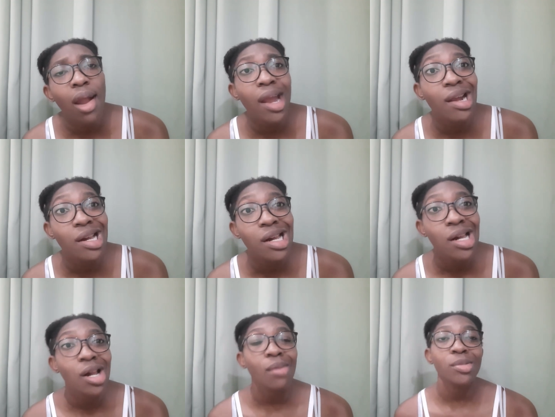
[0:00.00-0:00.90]
yeah,
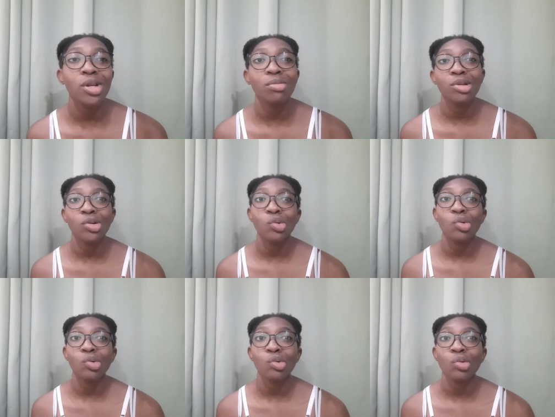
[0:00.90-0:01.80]
comment down
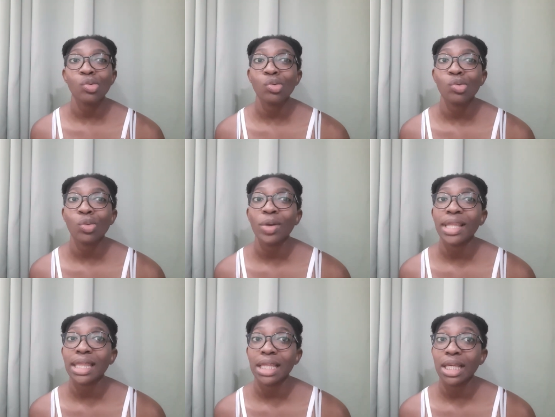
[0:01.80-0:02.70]
below what
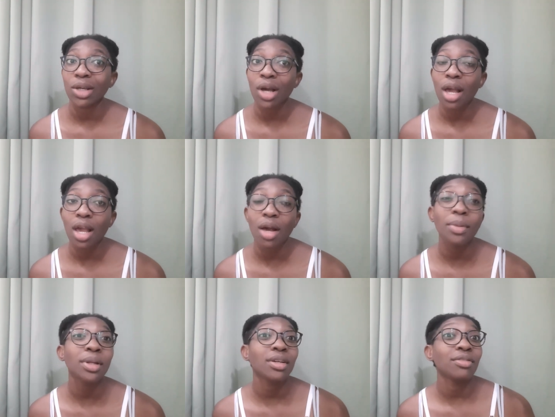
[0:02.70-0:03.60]
you think you're gonna get.
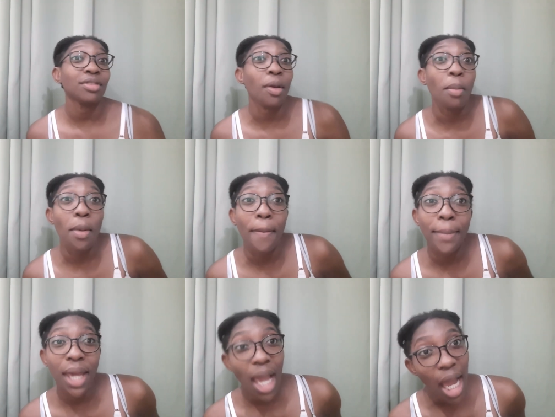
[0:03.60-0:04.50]
Comment if you're
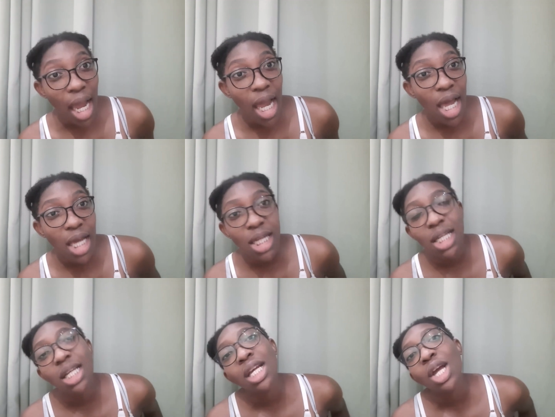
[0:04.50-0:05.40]

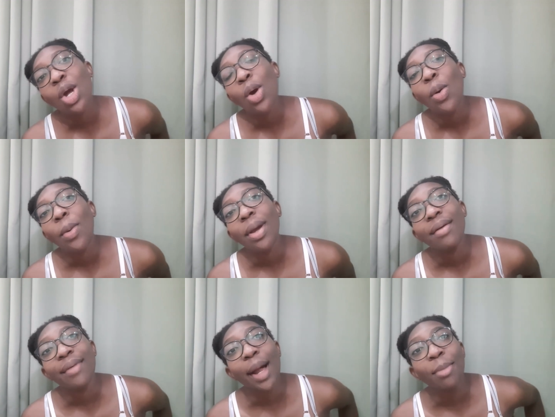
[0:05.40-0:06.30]
prepared
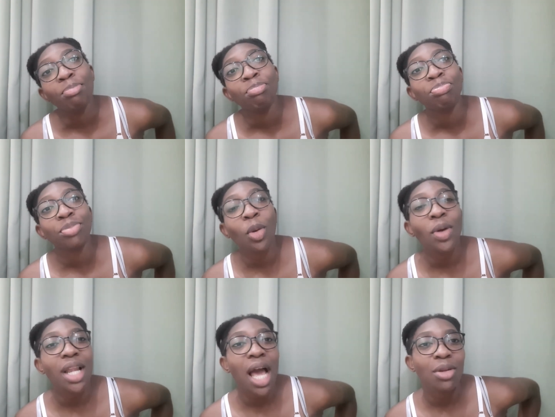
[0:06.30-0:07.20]
whatever.
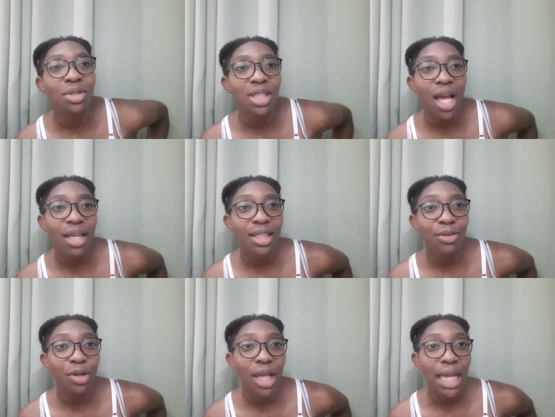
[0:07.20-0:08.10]
Well, I don't think I can
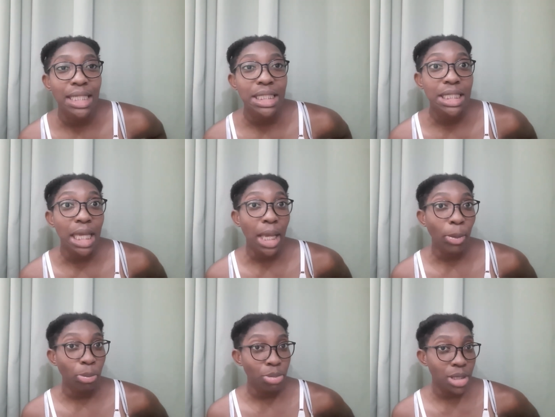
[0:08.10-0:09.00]
give her like, any
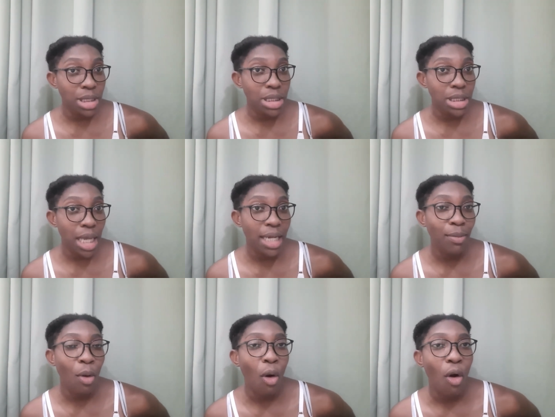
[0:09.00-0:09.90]
tips
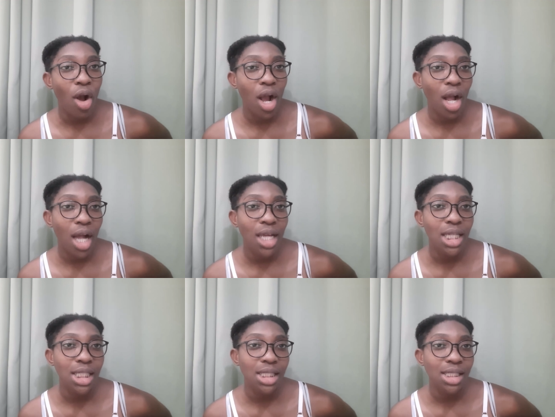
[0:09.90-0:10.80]
anymore
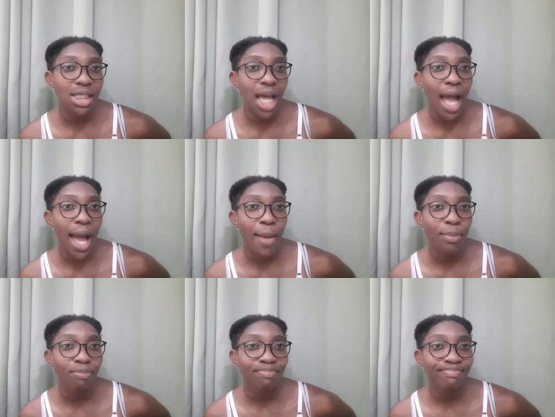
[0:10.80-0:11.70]
because um,